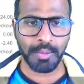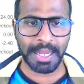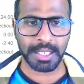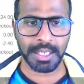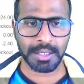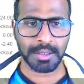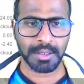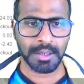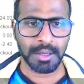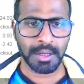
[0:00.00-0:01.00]
back here.
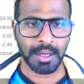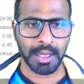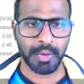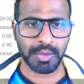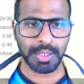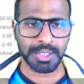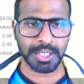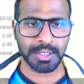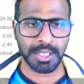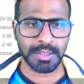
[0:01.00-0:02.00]
I want to
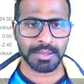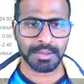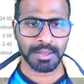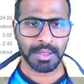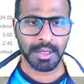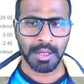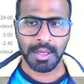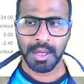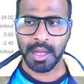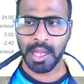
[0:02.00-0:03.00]
uncheck this.
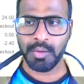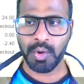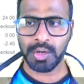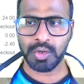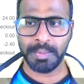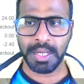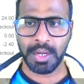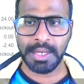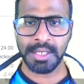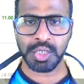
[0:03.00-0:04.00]
I want to be
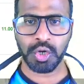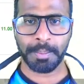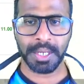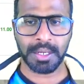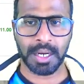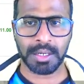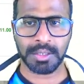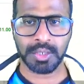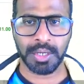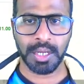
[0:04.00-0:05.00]
in shopping cart.
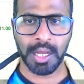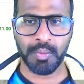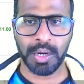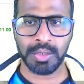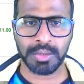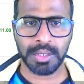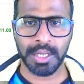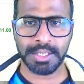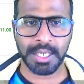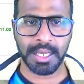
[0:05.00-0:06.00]
Sorry,
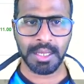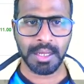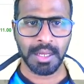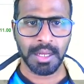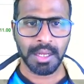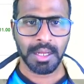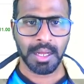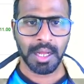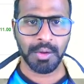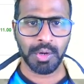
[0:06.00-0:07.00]
let's say
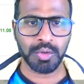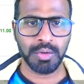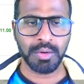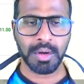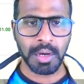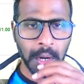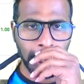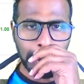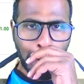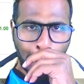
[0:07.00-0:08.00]
I want to
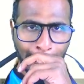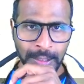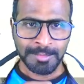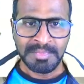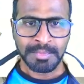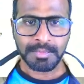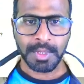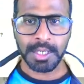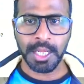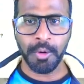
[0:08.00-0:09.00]
on
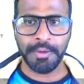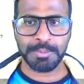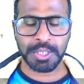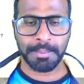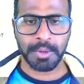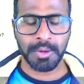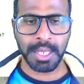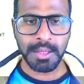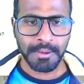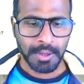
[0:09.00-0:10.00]
demo web shop.
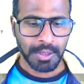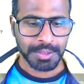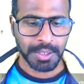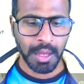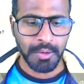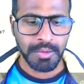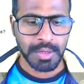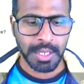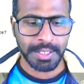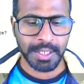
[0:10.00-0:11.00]
Okay, so now
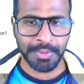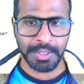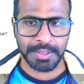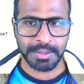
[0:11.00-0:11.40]
let's run this.